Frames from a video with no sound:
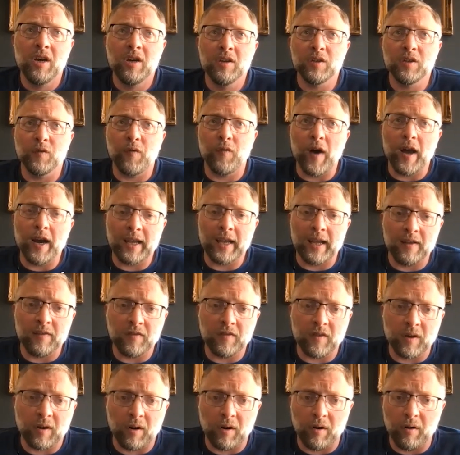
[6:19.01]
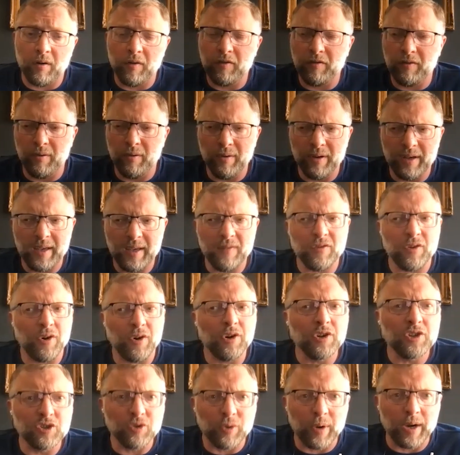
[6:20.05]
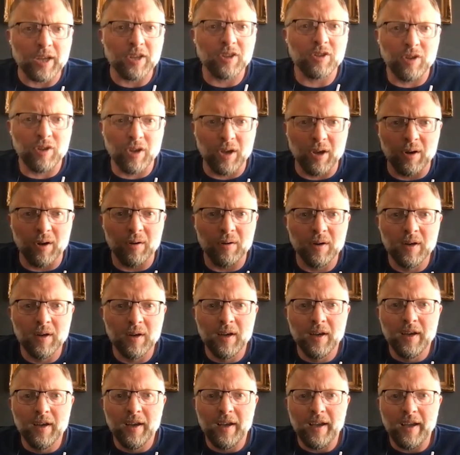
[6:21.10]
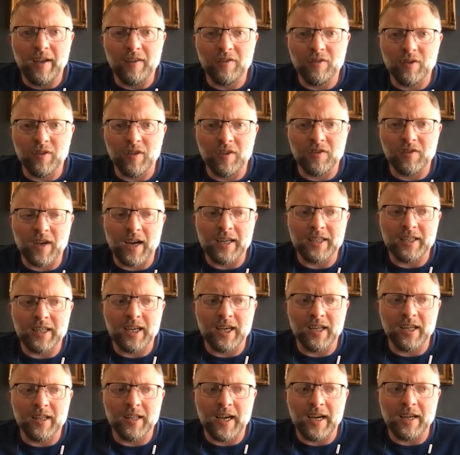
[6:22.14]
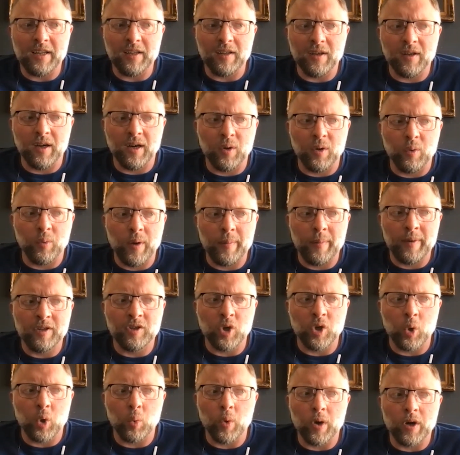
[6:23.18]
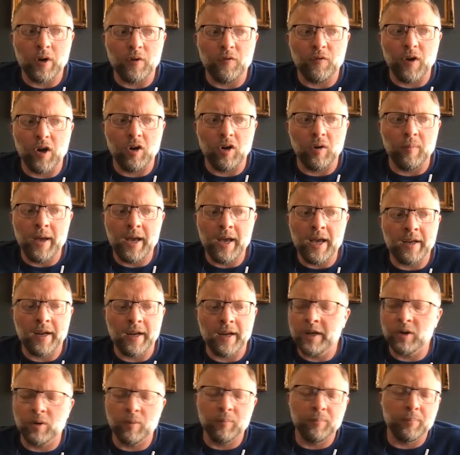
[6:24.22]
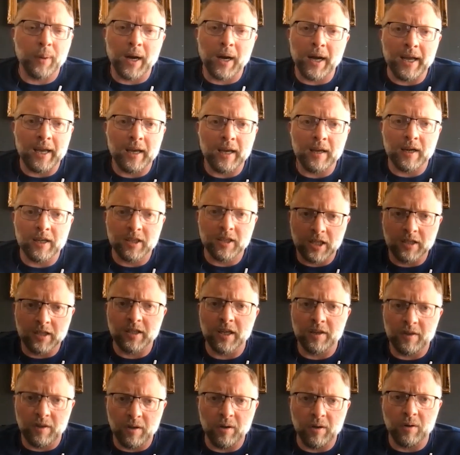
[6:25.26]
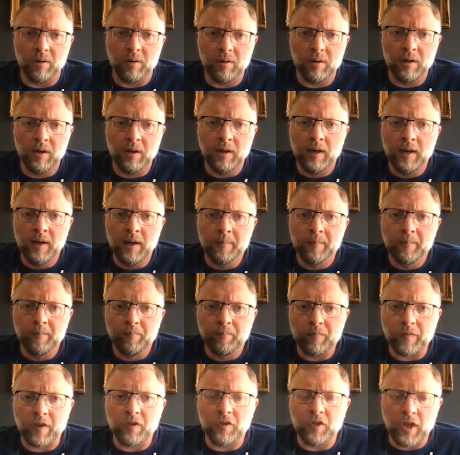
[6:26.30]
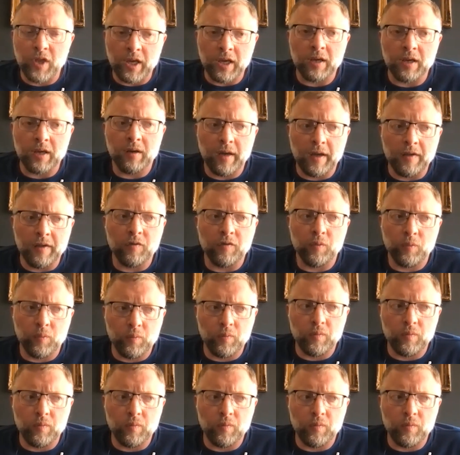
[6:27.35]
to fight against the curse, so it gives her strength too. And so, this idea that uh, women don't want to follow men, I don't buy it. I think they do. I think it's